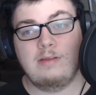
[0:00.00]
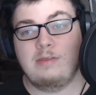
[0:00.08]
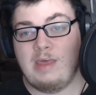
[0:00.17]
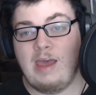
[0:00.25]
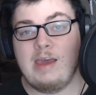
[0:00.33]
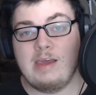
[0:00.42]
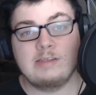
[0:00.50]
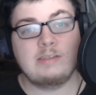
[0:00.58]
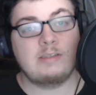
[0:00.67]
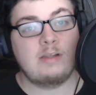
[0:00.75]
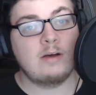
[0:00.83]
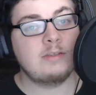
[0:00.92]
That is
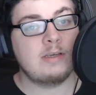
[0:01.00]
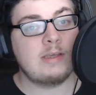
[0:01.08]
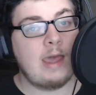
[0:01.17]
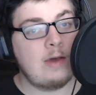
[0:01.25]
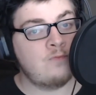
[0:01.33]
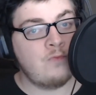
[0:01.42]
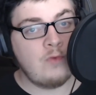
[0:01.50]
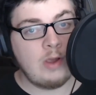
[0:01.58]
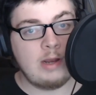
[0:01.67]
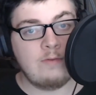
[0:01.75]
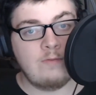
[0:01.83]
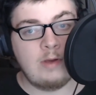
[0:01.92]
starting to get
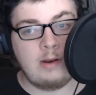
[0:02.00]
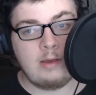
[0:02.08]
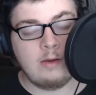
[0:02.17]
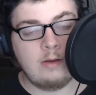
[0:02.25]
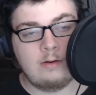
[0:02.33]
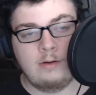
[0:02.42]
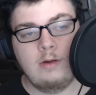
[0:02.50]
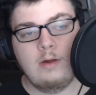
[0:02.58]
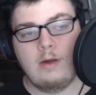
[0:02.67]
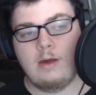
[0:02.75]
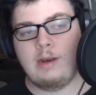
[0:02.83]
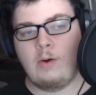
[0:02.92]
really, really good.
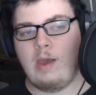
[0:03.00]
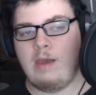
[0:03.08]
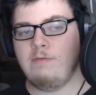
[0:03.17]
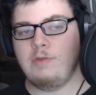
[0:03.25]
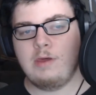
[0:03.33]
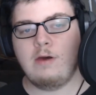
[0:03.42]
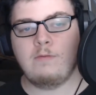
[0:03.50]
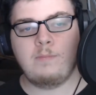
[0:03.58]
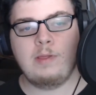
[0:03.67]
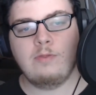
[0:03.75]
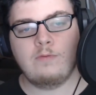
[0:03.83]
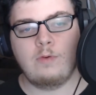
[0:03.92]
Now, everything I've
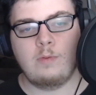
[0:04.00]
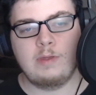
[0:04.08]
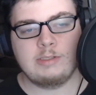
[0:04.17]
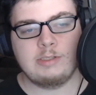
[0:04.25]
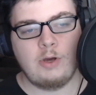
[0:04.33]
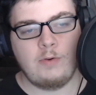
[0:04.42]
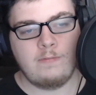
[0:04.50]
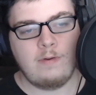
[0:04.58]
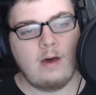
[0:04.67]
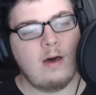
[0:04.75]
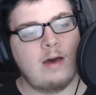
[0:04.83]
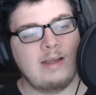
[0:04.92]
been through this so
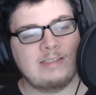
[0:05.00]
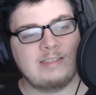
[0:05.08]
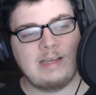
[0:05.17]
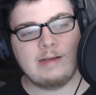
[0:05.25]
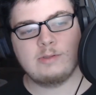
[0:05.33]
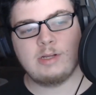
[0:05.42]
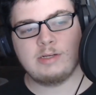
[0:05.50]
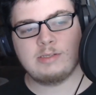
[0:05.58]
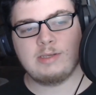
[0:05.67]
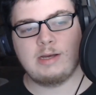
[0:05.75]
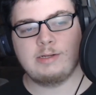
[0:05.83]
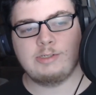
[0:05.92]
far, it sounds like
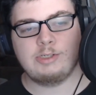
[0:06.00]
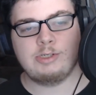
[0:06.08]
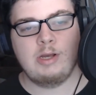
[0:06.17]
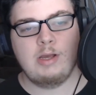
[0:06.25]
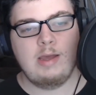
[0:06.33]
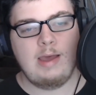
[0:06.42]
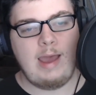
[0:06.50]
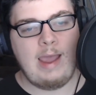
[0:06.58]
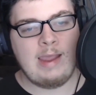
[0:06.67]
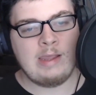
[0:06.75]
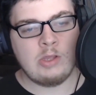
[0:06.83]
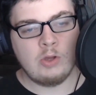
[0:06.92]
such
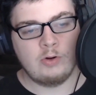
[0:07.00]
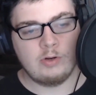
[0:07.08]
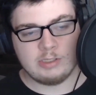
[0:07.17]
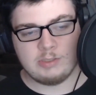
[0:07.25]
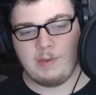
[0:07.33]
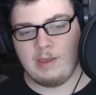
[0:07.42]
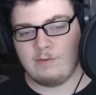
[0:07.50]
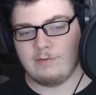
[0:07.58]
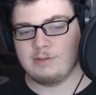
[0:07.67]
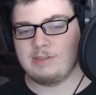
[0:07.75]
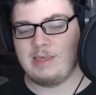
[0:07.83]
a good experience.